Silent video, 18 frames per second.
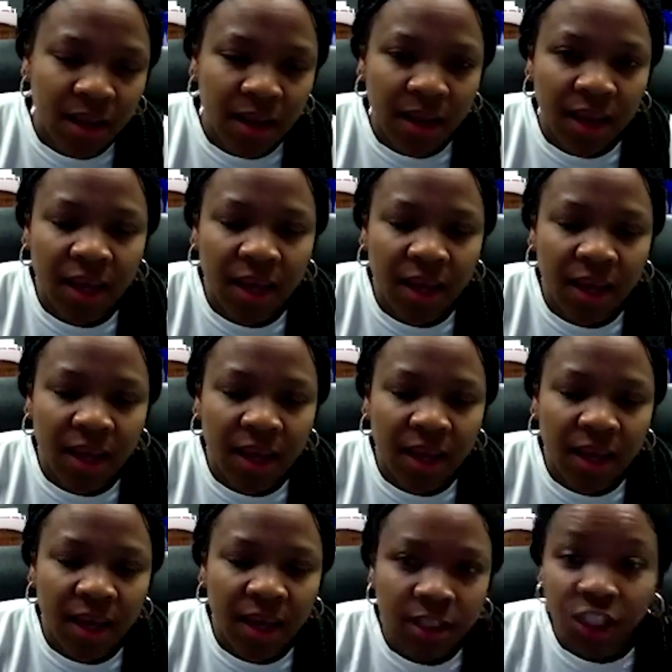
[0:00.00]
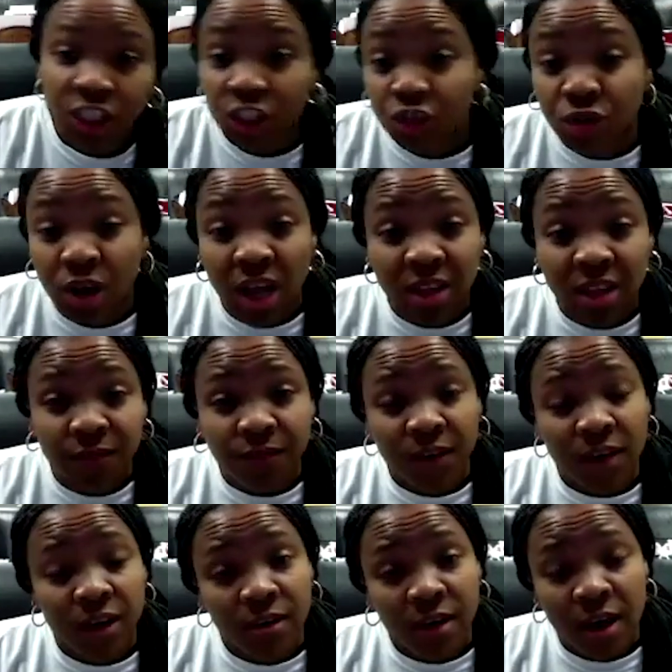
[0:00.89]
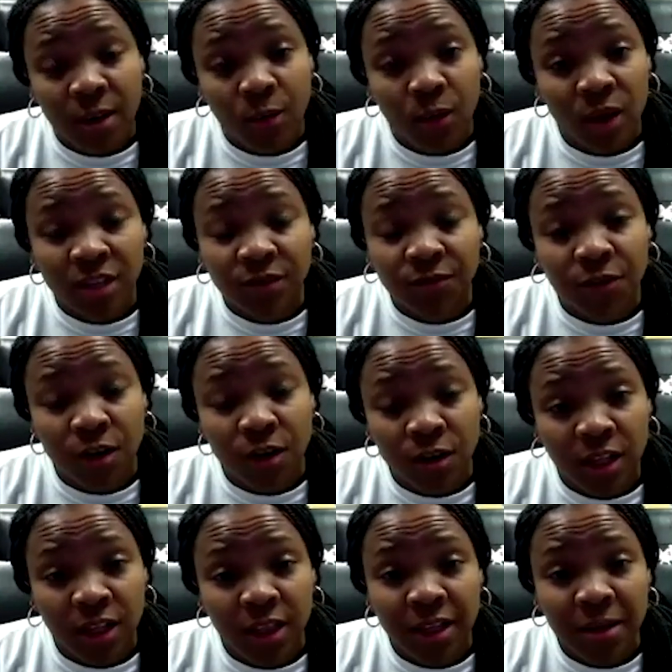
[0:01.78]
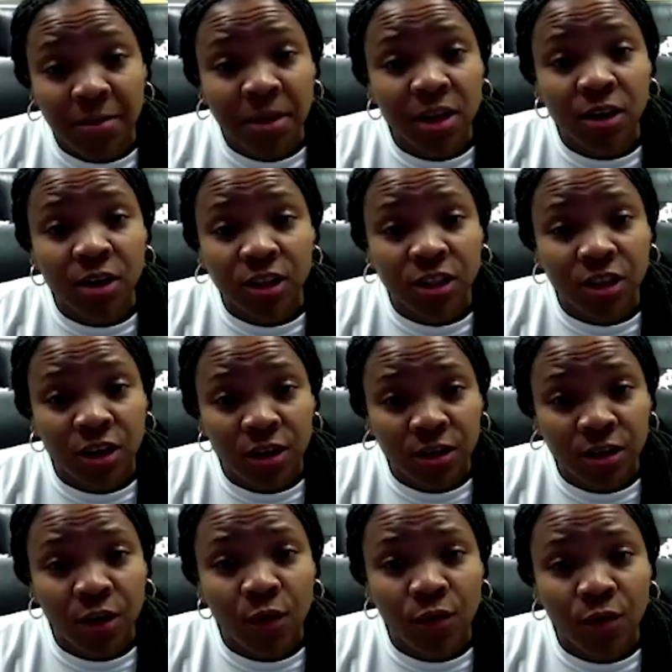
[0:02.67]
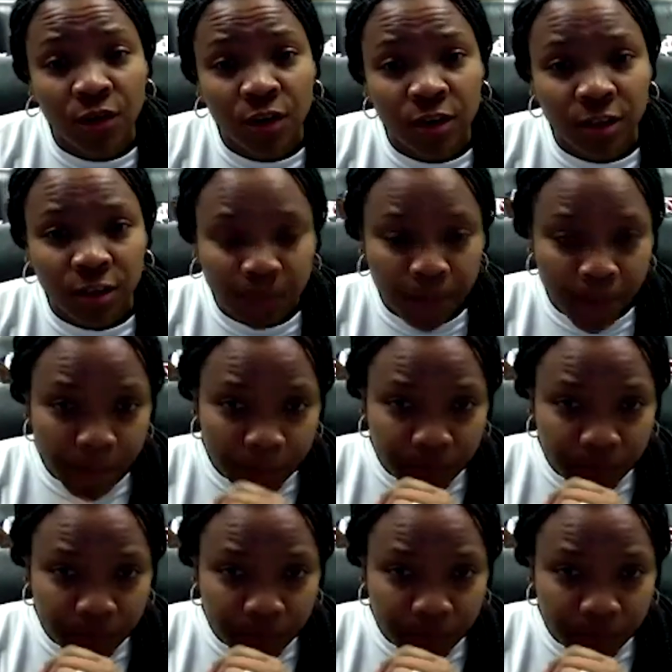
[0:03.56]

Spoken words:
And just trying to figure out ways for her to limit her turnovers